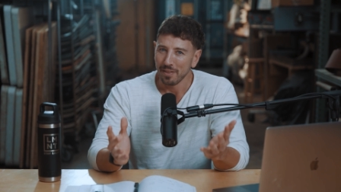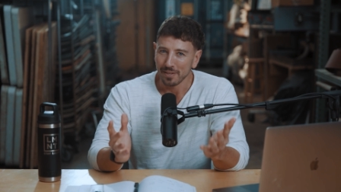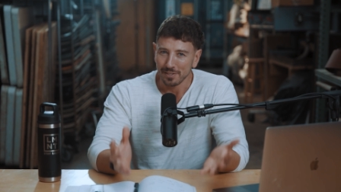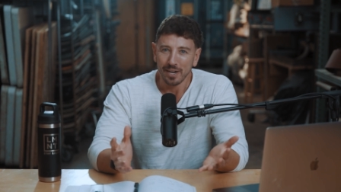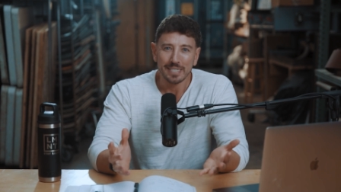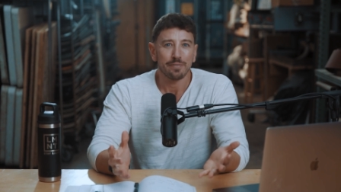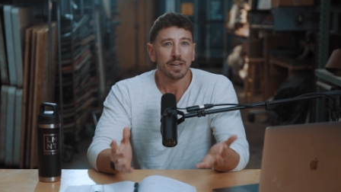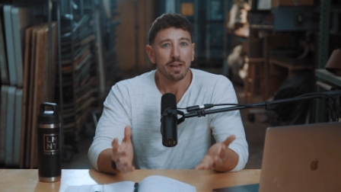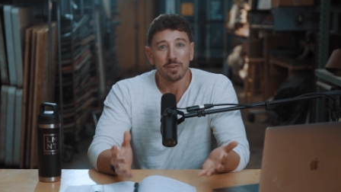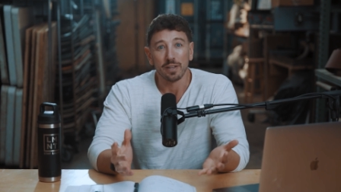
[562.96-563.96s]
the scientific
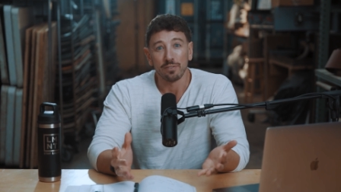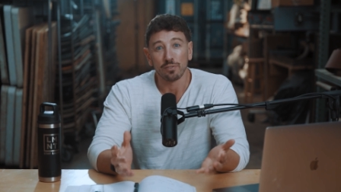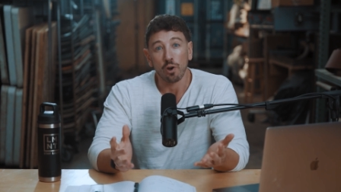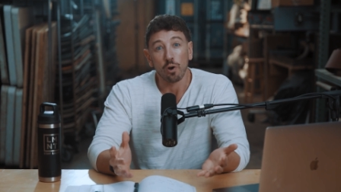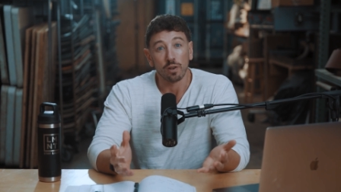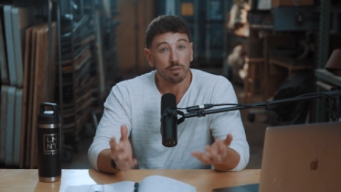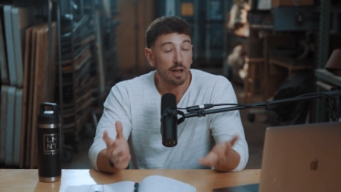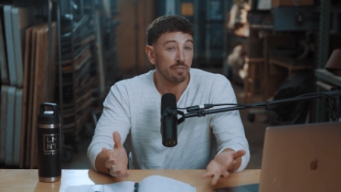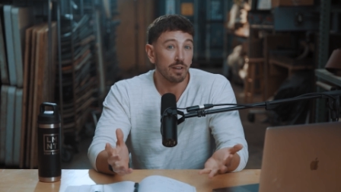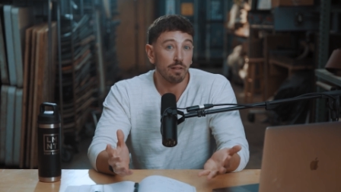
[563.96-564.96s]
evidence on
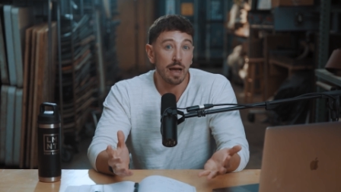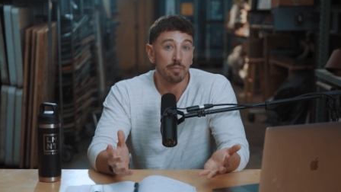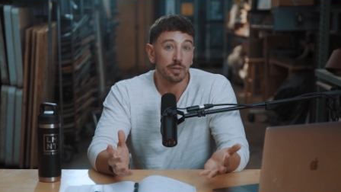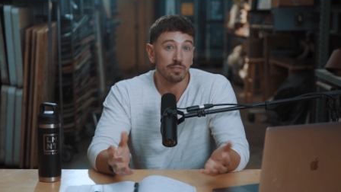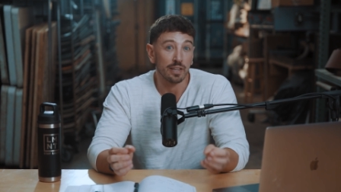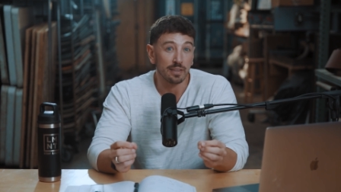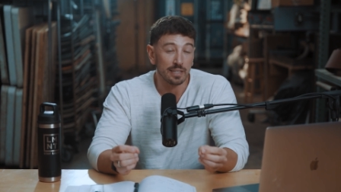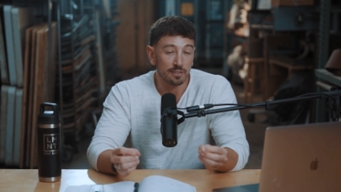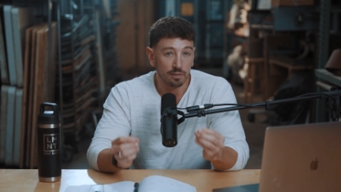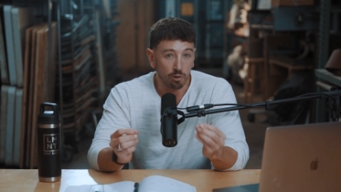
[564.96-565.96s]
lifestyle habits that lead
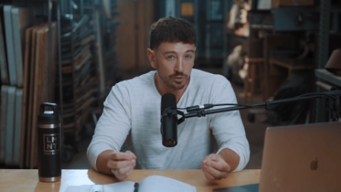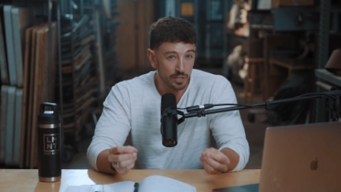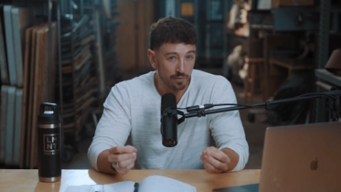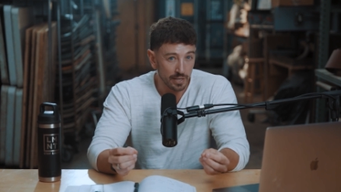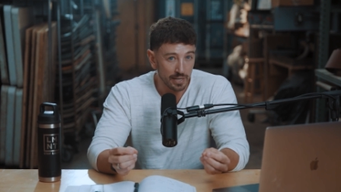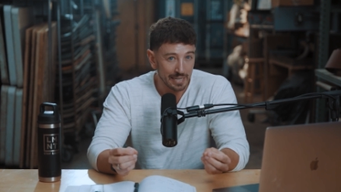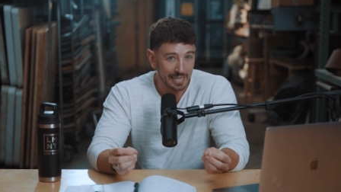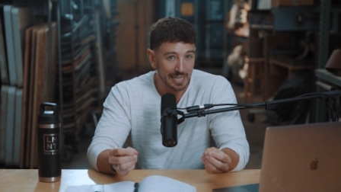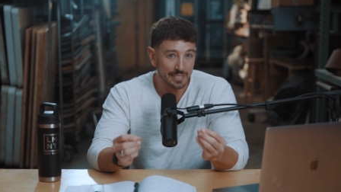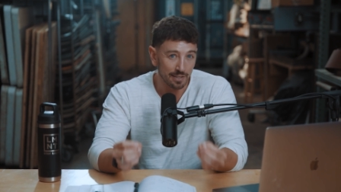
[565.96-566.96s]
to longevity
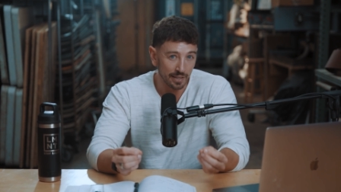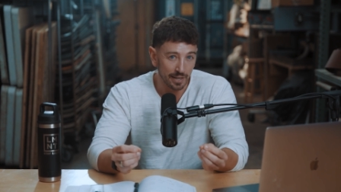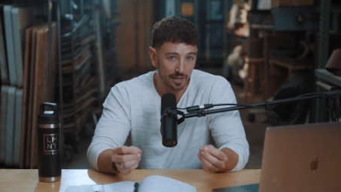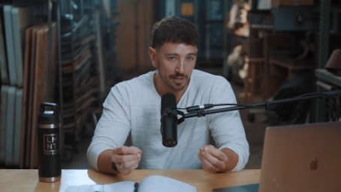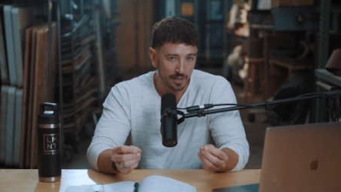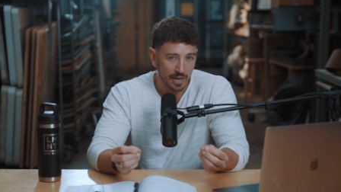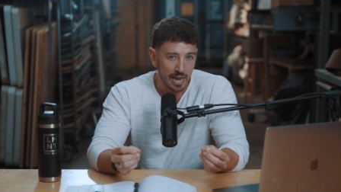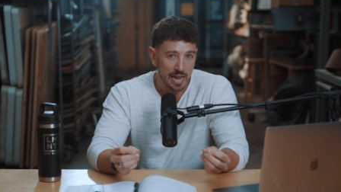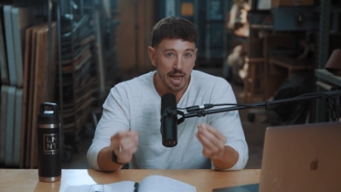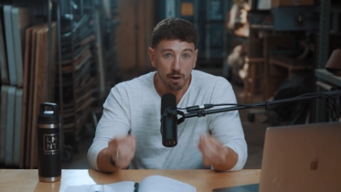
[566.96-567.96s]
is clear.
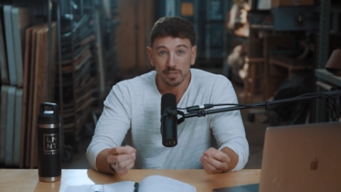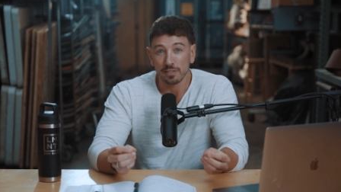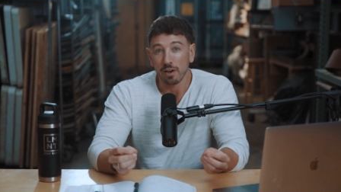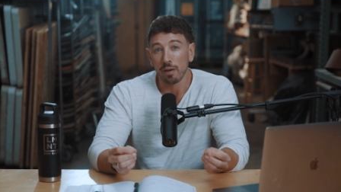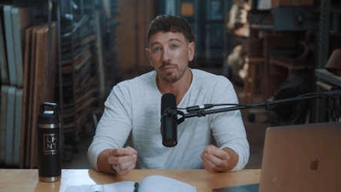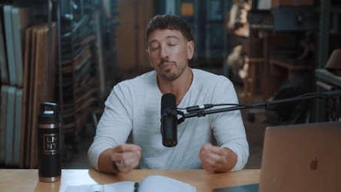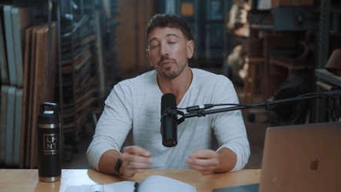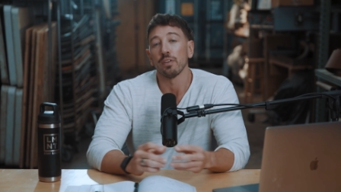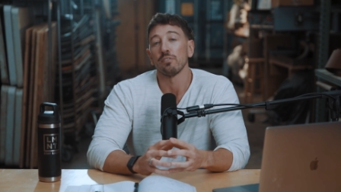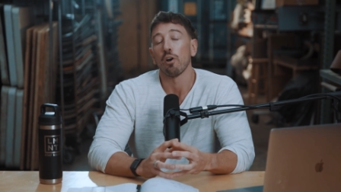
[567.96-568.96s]
Now it's time to put
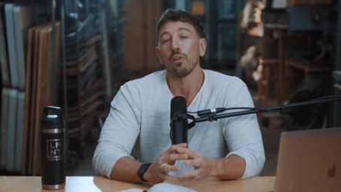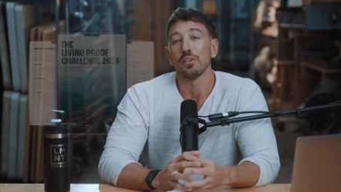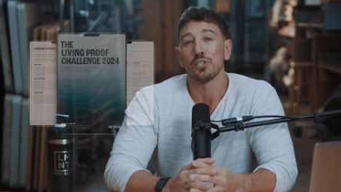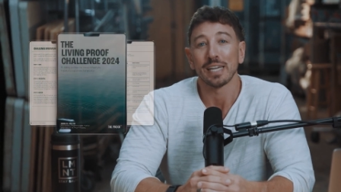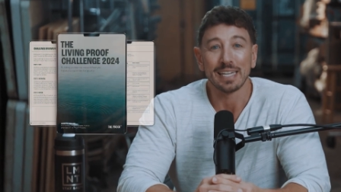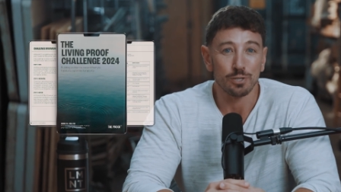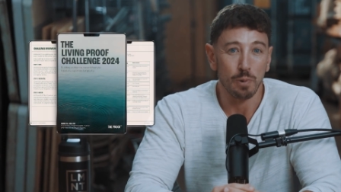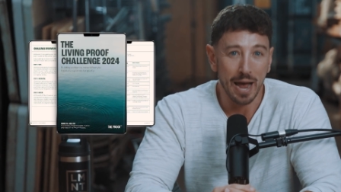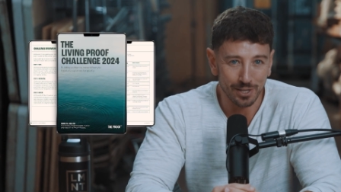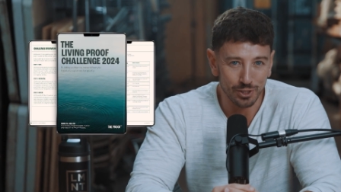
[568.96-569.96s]
this knowledge into
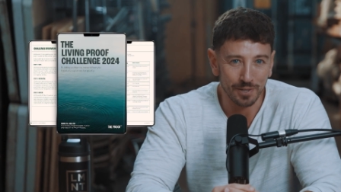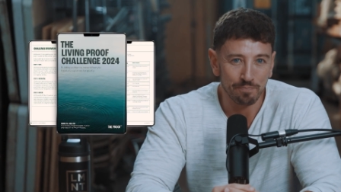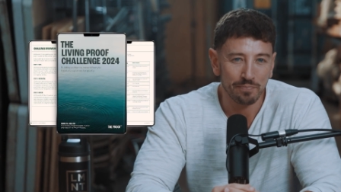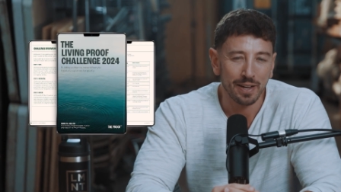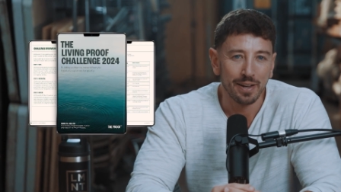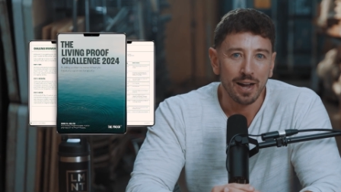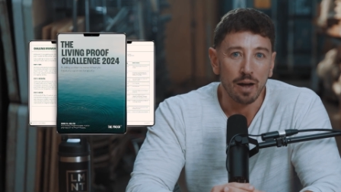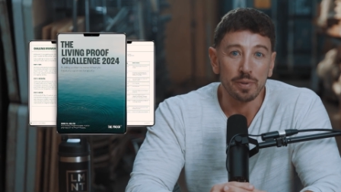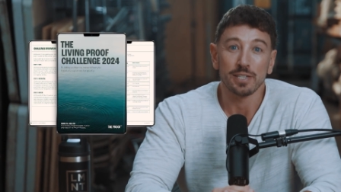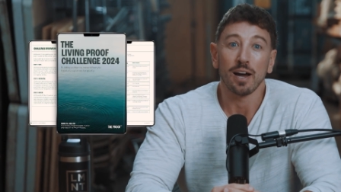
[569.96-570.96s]
action. I'm
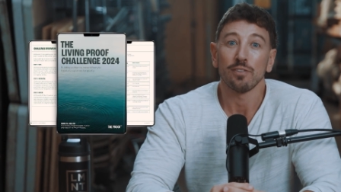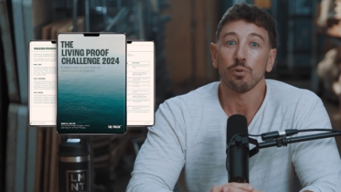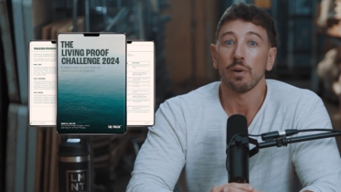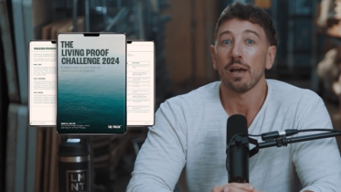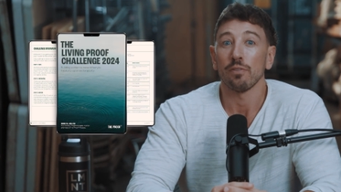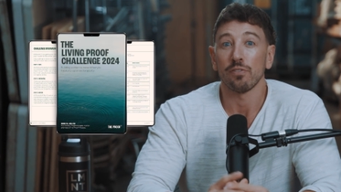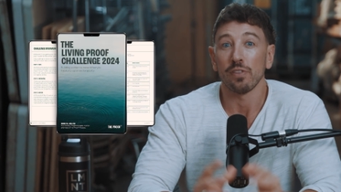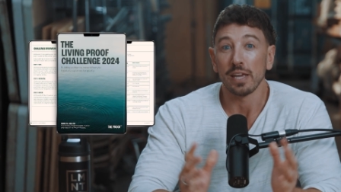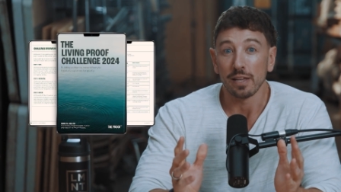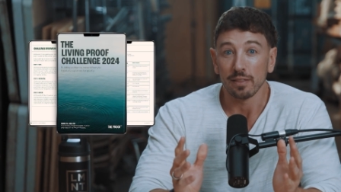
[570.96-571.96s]
excited to announce
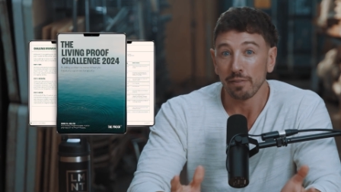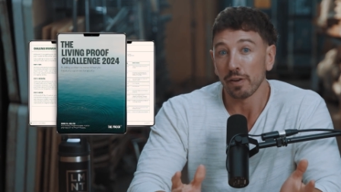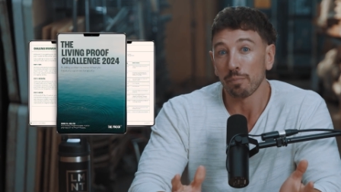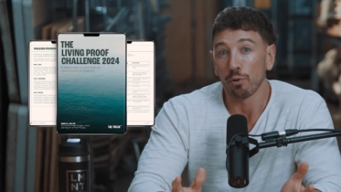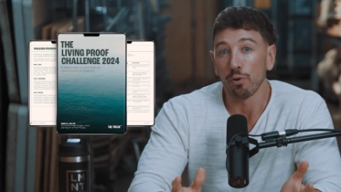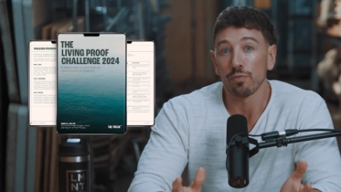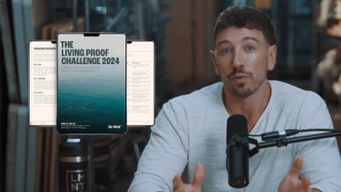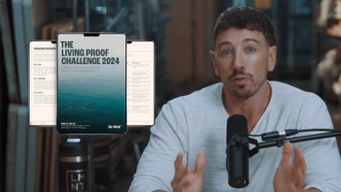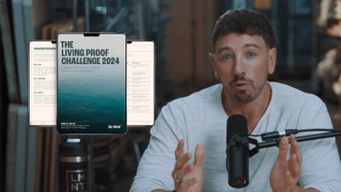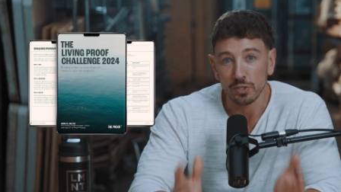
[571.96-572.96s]
the Living Proof
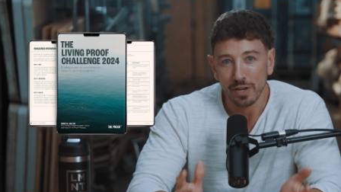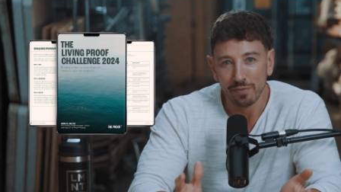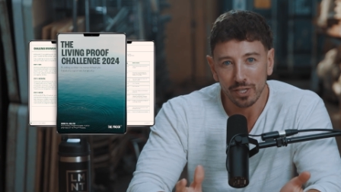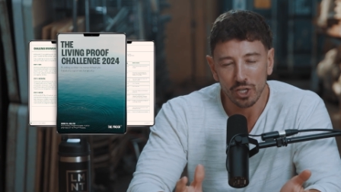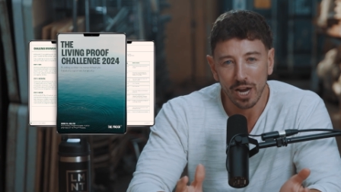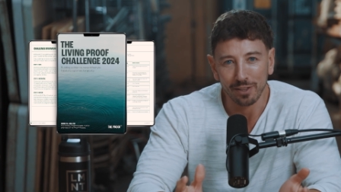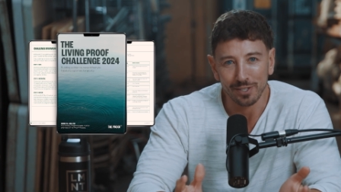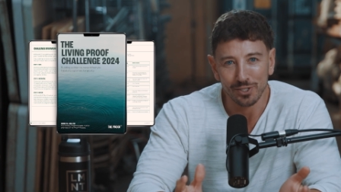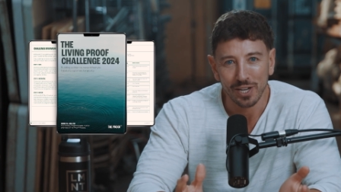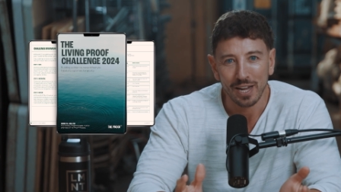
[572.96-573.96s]
Longevity Challenge,